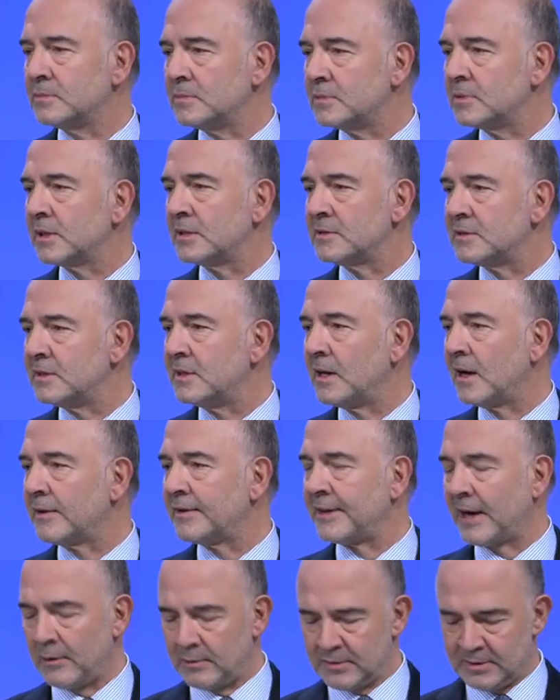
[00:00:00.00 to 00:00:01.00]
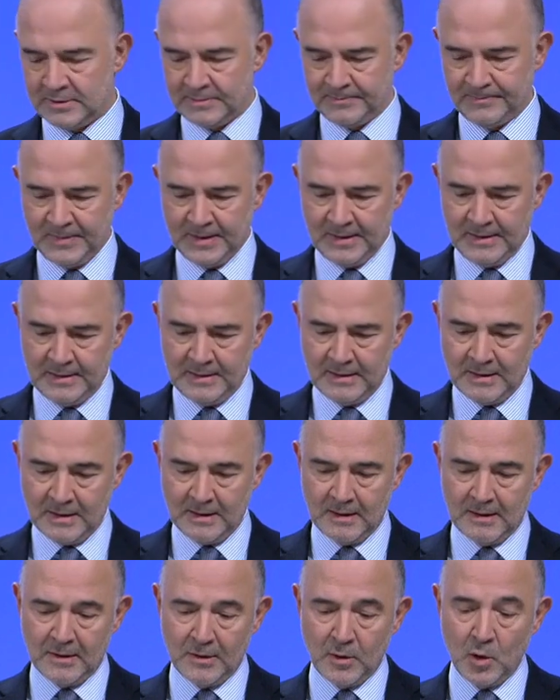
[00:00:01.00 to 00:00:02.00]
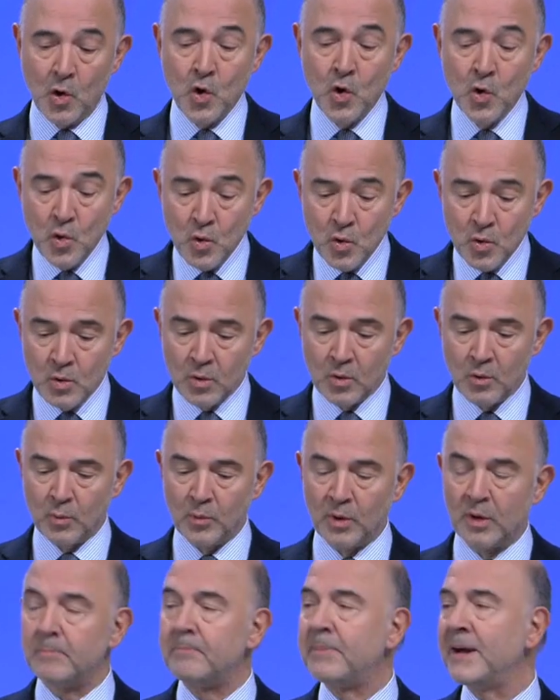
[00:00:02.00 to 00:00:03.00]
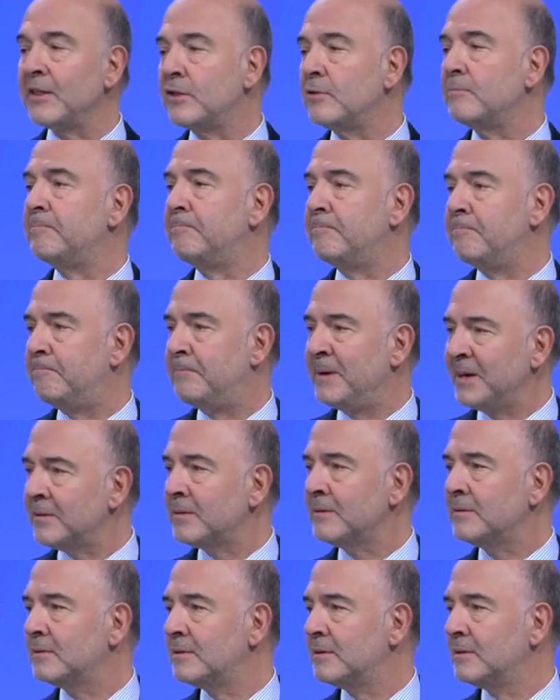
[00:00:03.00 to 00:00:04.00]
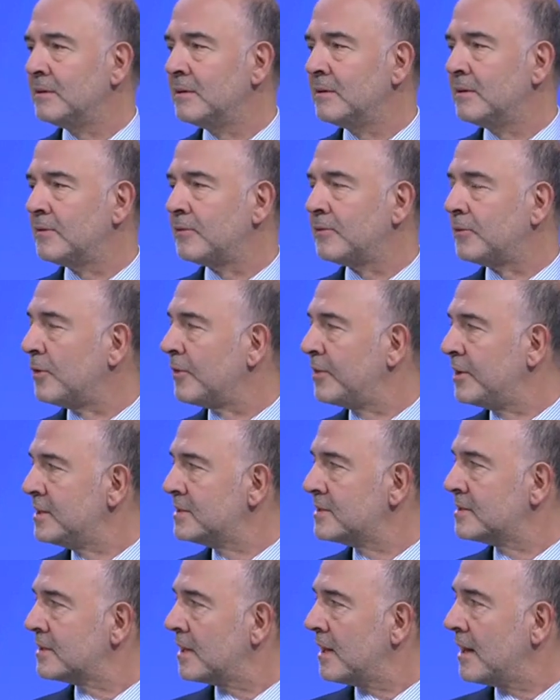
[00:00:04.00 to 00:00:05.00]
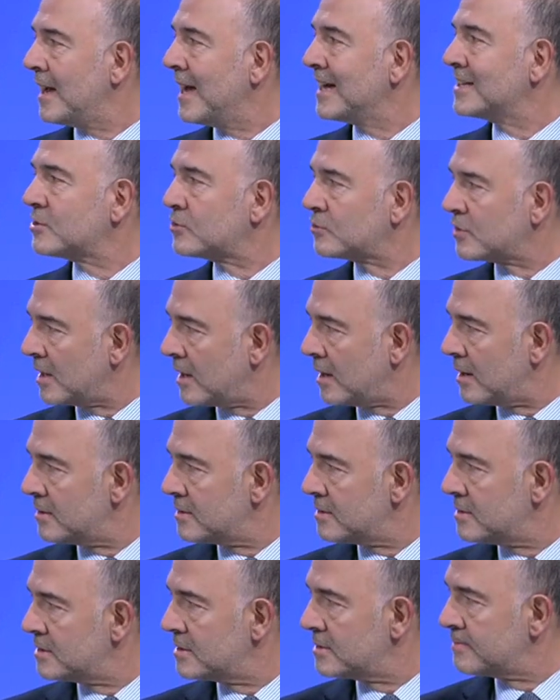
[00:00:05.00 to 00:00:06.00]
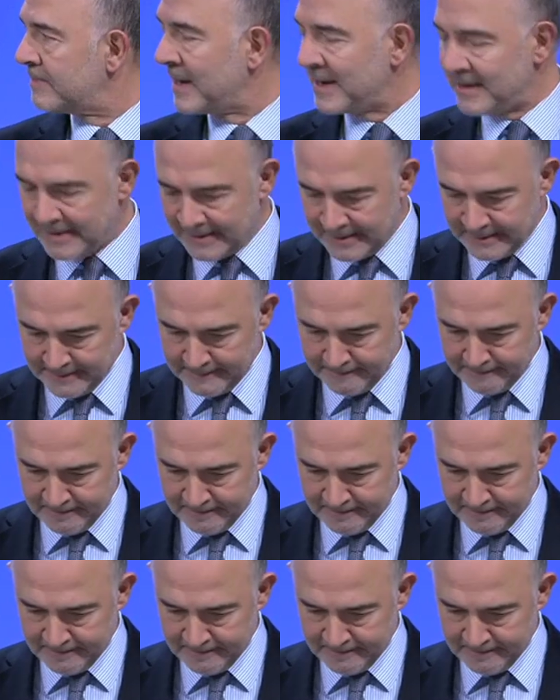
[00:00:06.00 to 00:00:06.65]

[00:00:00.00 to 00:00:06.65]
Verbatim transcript: you can see our doubts. Uh, who will pay the bill for this extra spending?